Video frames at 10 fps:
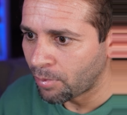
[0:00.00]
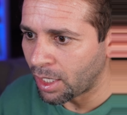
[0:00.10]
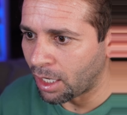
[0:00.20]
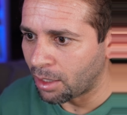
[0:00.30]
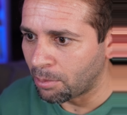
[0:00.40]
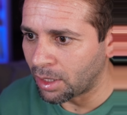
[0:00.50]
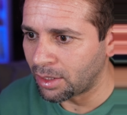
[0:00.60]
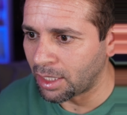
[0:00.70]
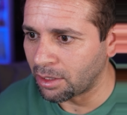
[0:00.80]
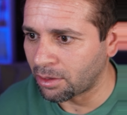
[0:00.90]
Yeah,
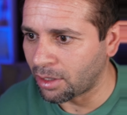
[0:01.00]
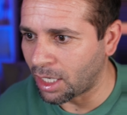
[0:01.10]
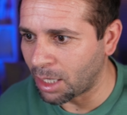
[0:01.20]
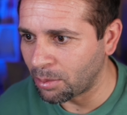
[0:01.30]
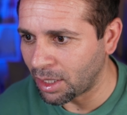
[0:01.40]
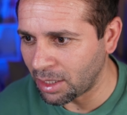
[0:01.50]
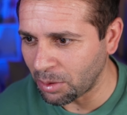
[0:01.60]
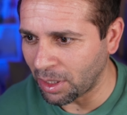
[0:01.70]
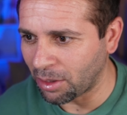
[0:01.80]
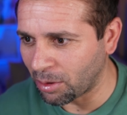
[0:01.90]
monday.com. This
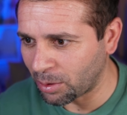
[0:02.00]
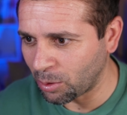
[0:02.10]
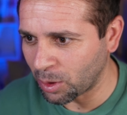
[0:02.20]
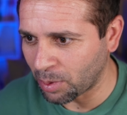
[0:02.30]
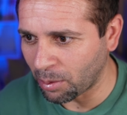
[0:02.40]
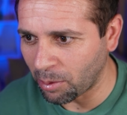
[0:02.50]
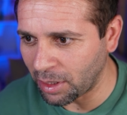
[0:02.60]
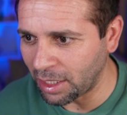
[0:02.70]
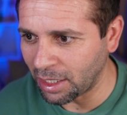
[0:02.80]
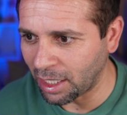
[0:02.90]
one, all tools
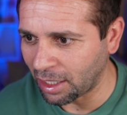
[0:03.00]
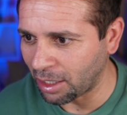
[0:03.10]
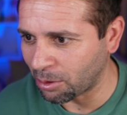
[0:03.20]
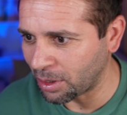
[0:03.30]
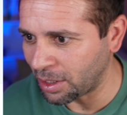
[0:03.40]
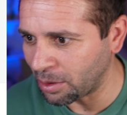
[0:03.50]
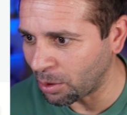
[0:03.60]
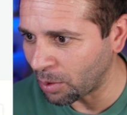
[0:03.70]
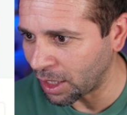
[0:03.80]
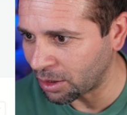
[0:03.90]
probably like I already
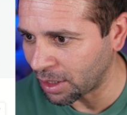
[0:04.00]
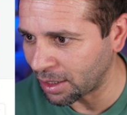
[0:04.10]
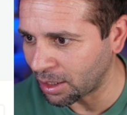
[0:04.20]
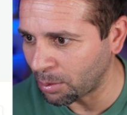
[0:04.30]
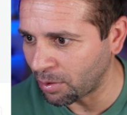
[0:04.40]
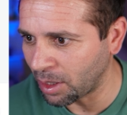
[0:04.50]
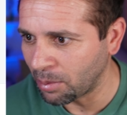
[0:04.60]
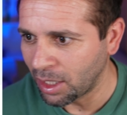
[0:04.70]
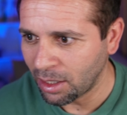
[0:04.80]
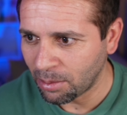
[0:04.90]
know. I tried some of them.
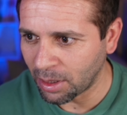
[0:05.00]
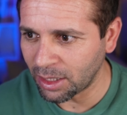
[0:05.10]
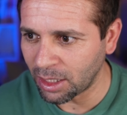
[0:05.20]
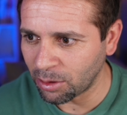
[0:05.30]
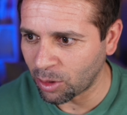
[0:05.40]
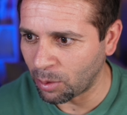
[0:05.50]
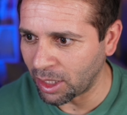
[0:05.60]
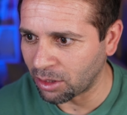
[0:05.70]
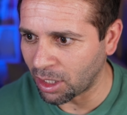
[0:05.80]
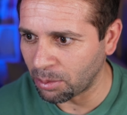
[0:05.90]
Monday.com I
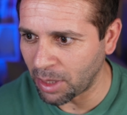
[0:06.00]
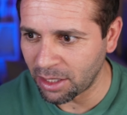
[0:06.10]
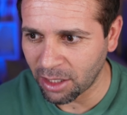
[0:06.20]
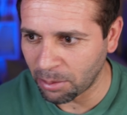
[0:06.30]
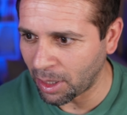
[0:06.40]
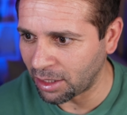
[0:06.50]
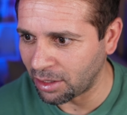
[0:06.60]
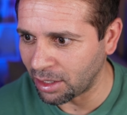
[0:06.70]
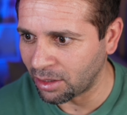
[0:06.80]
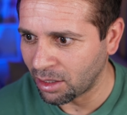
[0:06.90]
tried. Basecamp I
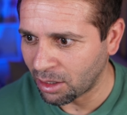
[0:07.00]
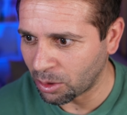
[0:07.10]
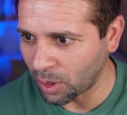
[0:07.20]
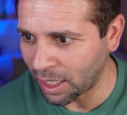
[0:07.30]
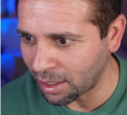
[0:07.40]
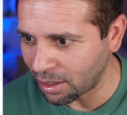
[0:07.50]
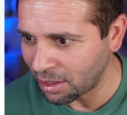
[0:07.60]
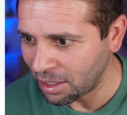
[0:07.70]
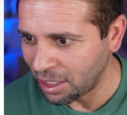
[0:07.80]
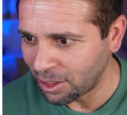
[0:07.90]
didn't.
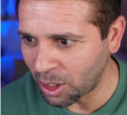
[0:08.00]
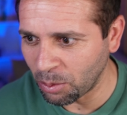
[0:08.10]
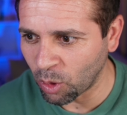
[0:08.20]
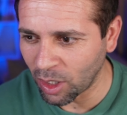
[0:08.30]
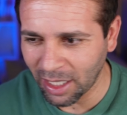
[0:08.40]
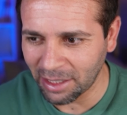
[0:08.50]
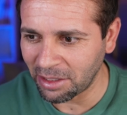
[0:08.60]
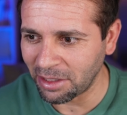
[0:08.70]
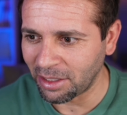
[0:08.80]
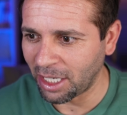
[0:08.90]
Reich, Teamwork I
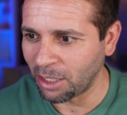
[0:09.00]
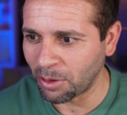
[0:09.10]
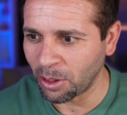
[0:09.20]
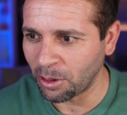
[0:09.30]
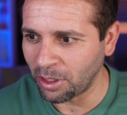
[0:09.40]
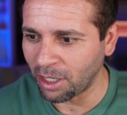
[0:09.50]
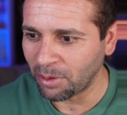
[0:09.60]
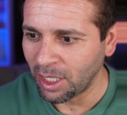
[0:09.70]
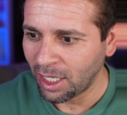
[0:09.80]
didn't. I never heard of.